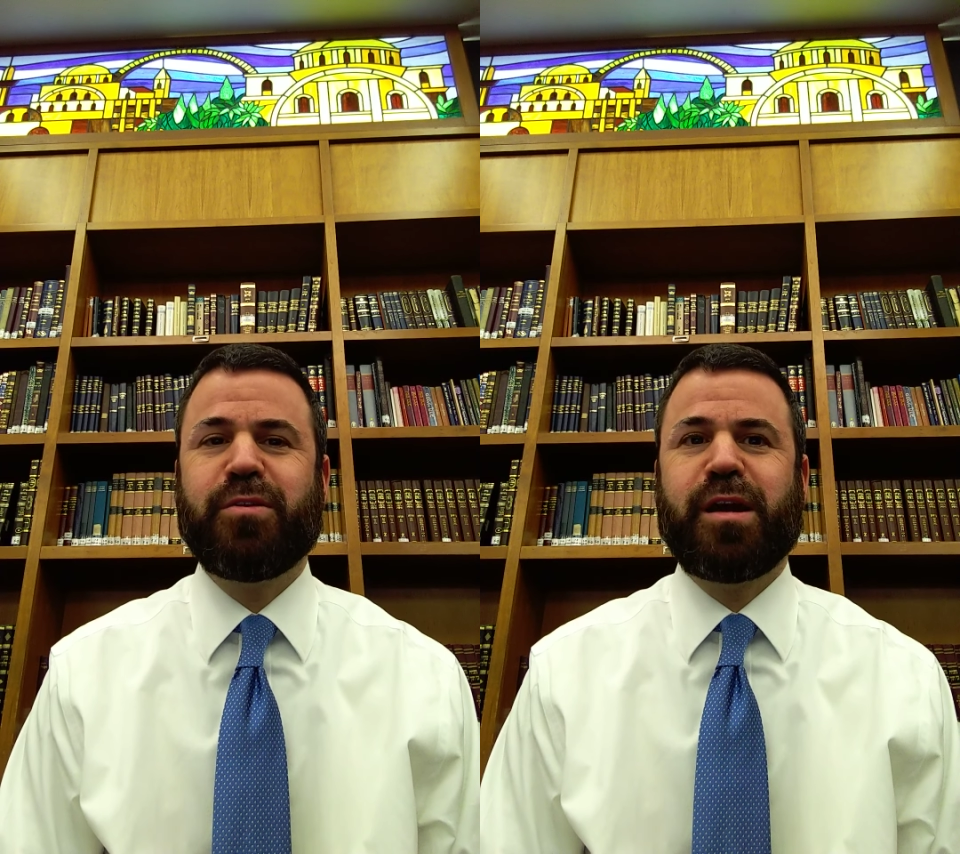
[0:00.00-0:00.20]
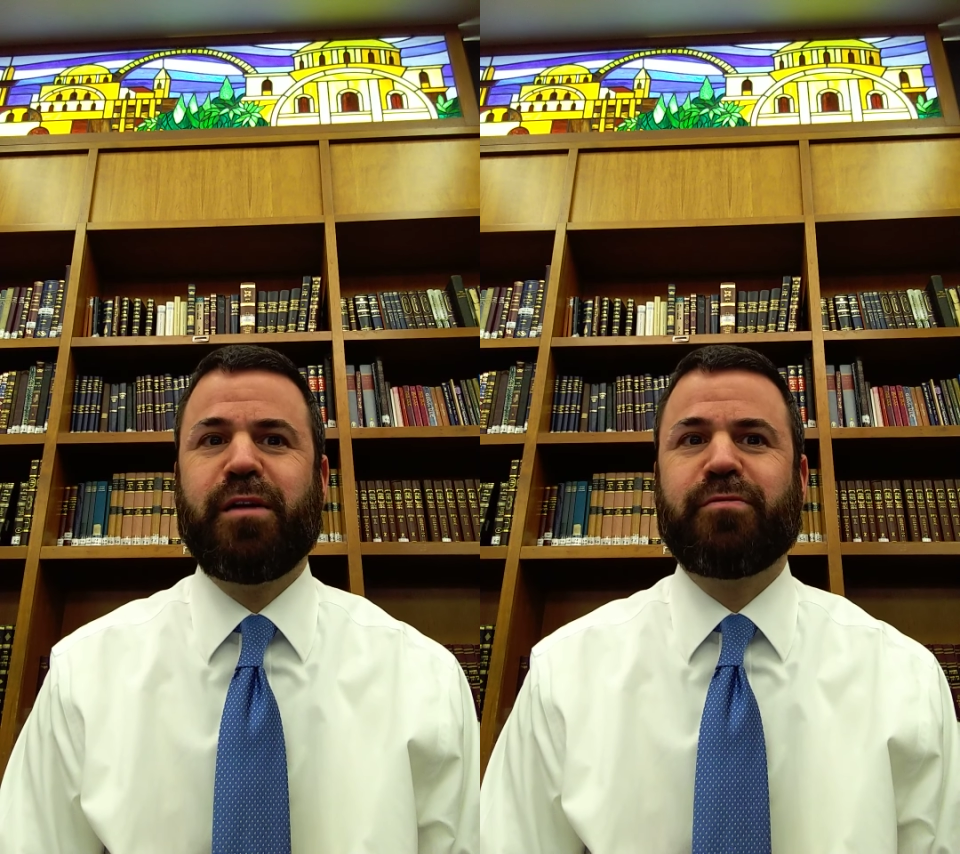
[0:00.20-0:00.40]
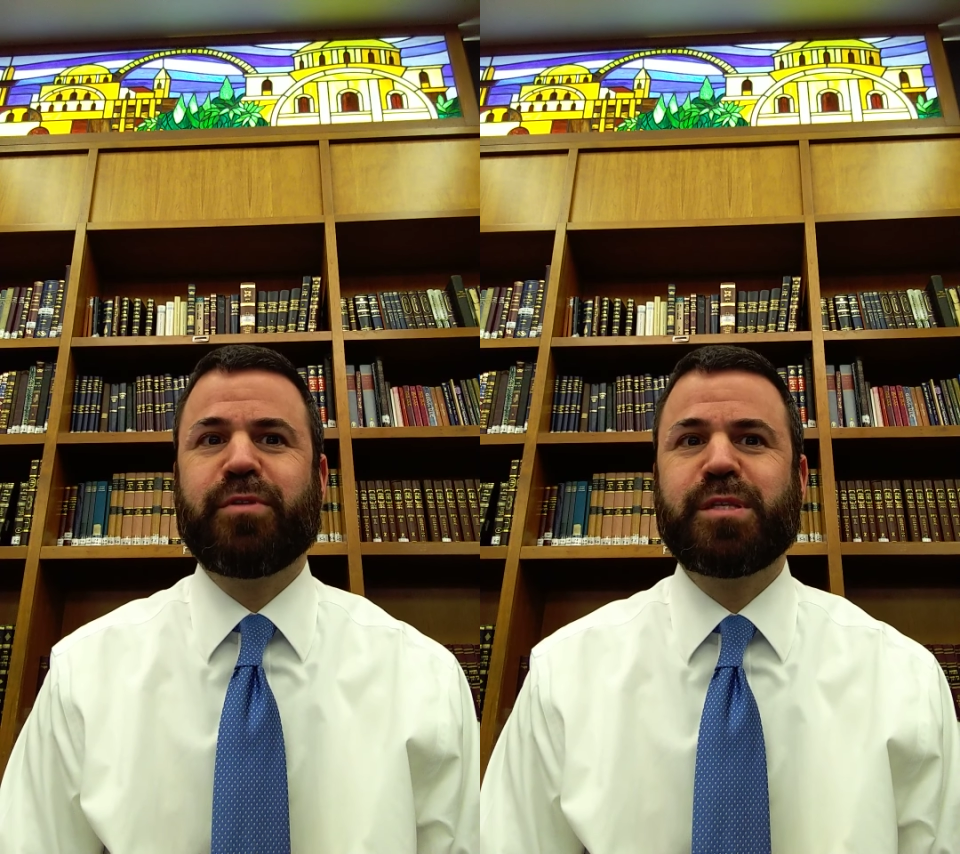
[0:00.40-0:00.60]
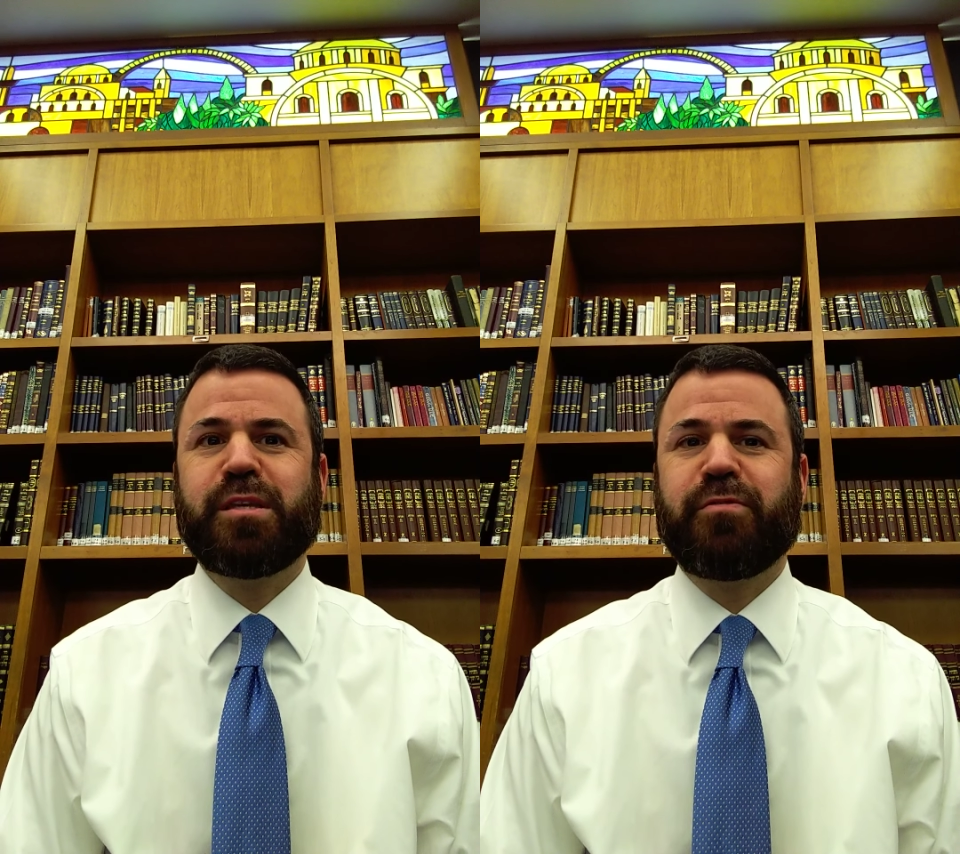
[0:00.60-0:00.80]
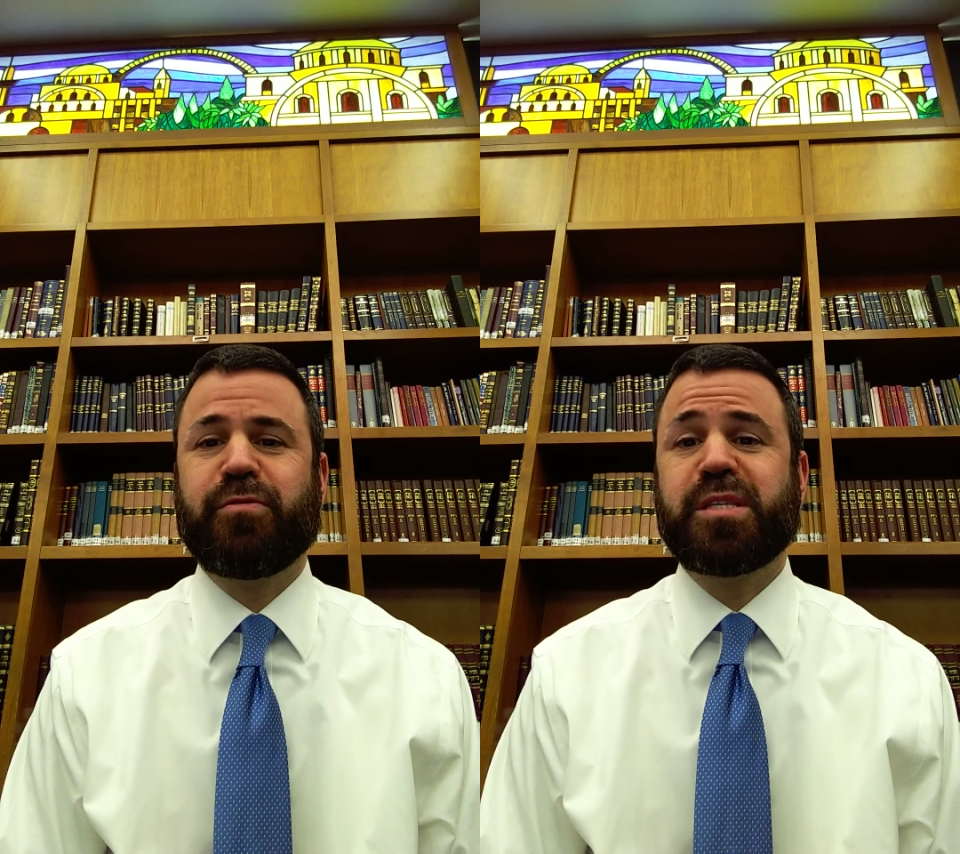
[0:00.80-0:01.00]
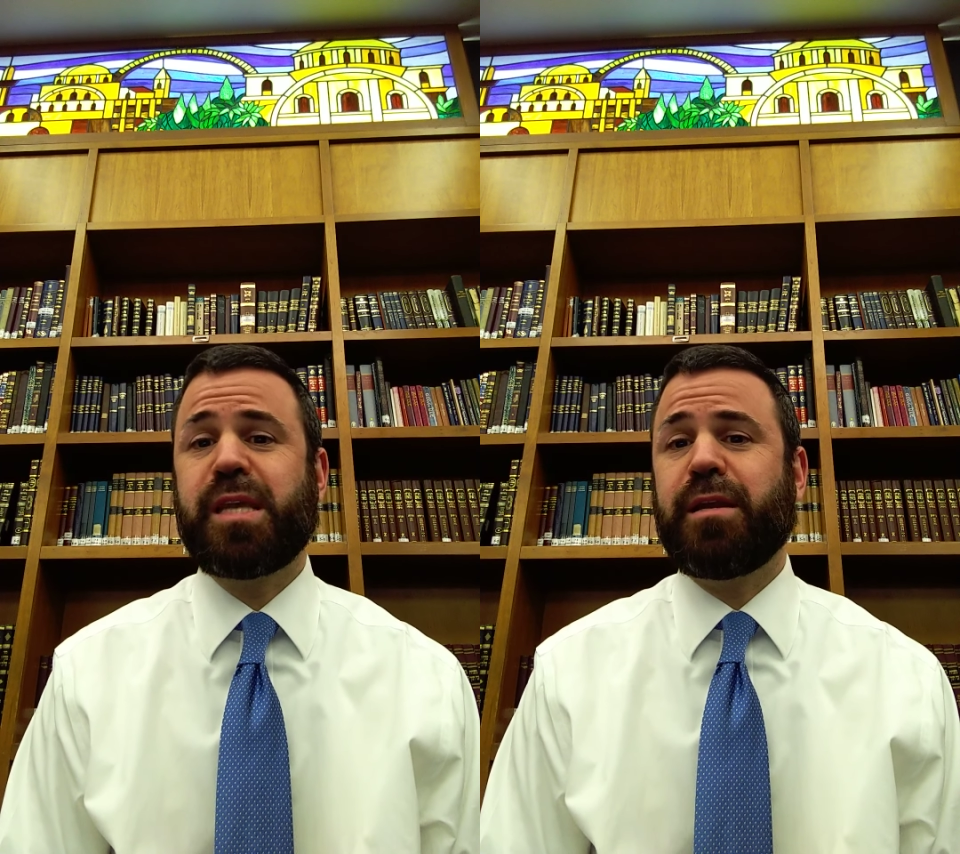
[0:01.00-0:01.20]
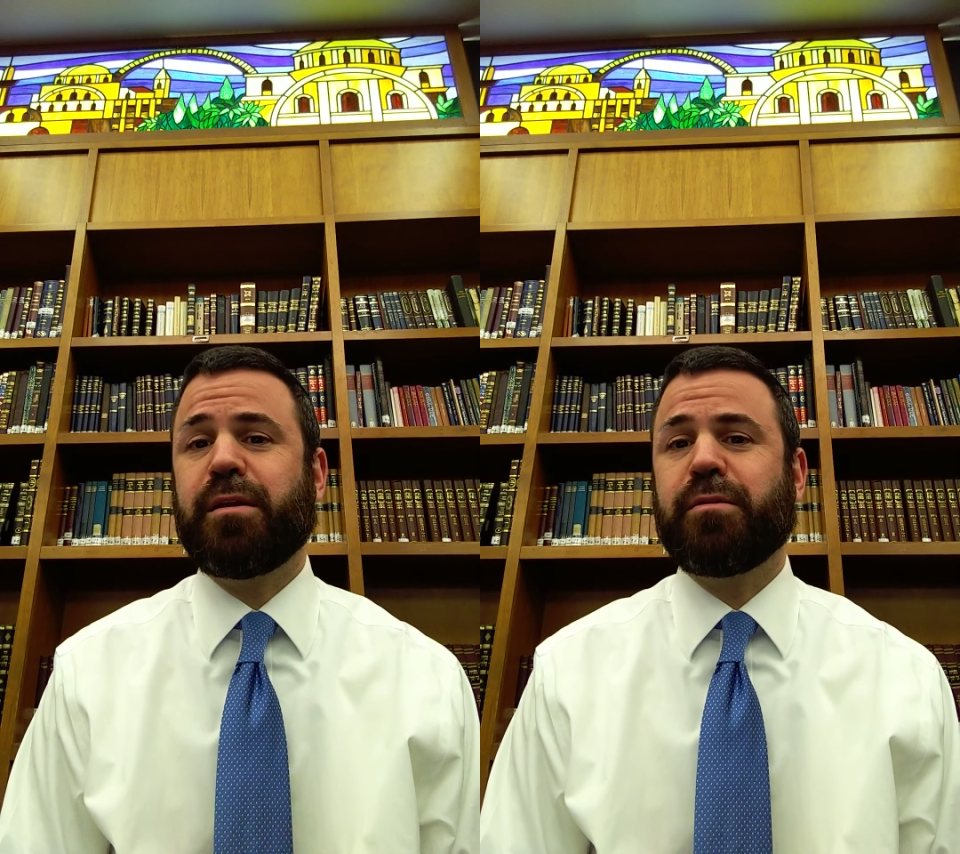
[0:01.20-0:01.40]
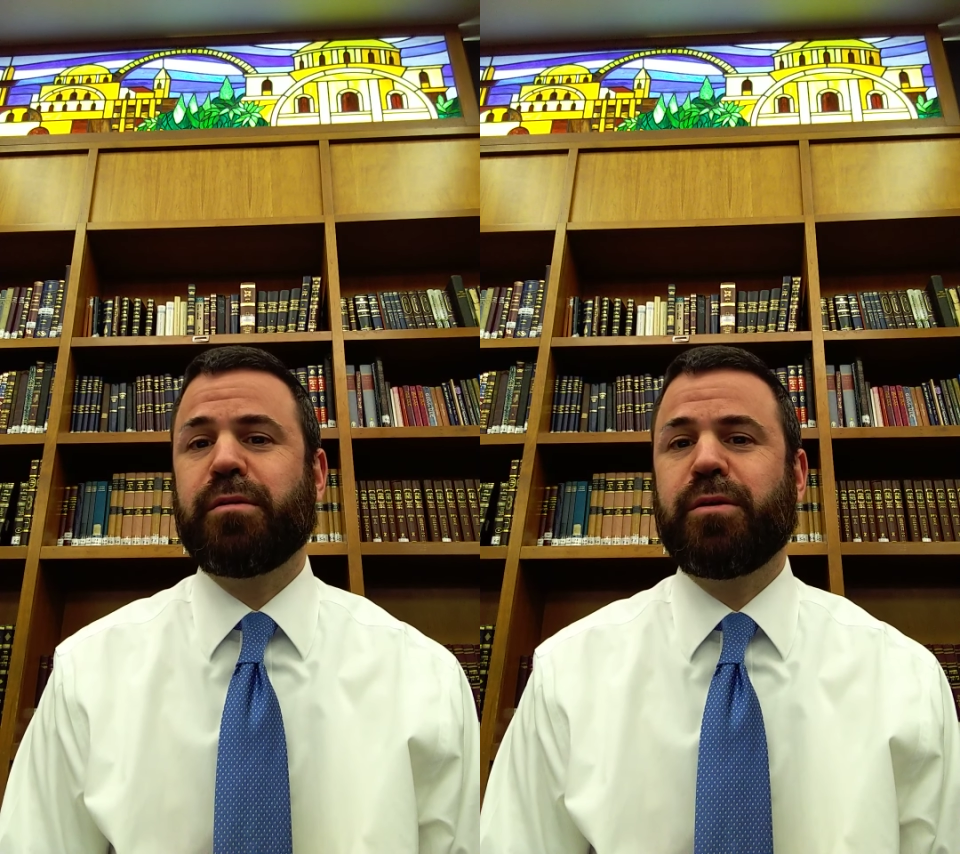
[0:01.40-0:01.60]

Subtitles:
conferencing for a Seder